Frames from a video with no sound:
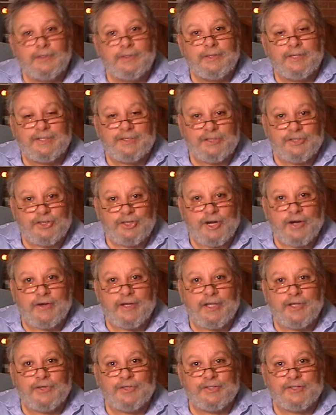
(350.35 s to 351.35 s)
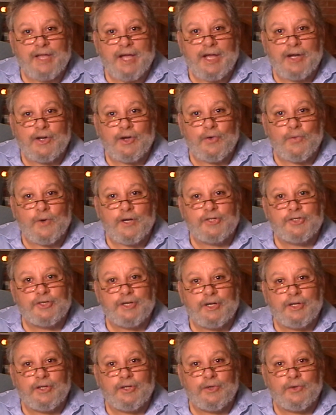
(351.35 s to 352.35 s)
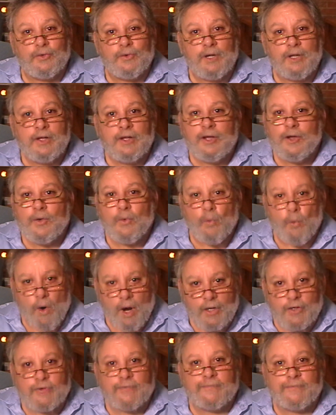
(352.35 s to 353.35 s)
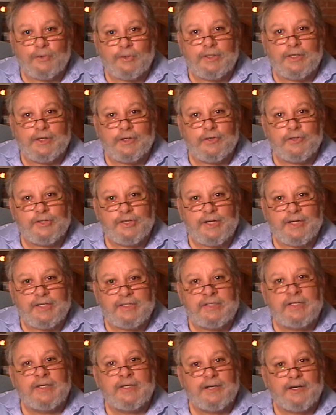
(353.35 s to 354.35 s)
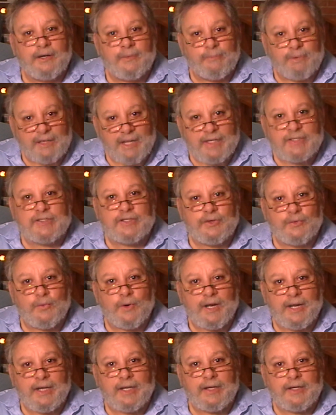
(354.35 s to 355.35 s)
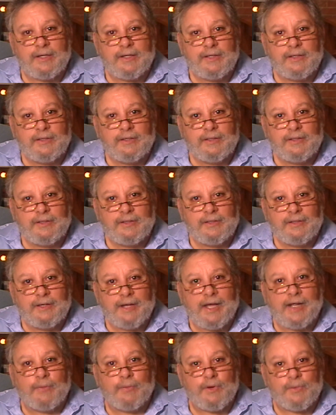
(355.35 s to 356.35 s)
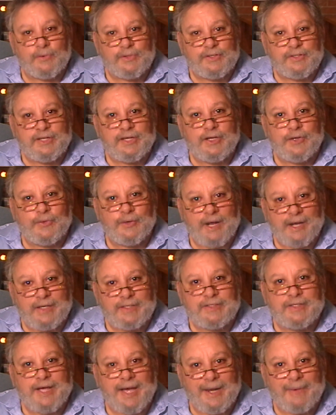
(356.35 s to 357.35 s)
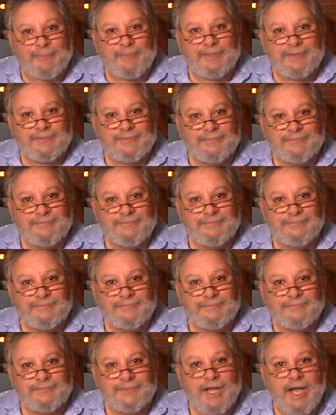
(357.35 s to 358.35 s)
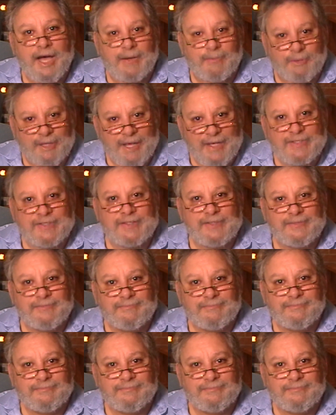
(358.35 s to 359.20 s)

This is Jerry Chiusano wishing you wonderful liturgies, a blessed week and we will see you next time. God bless.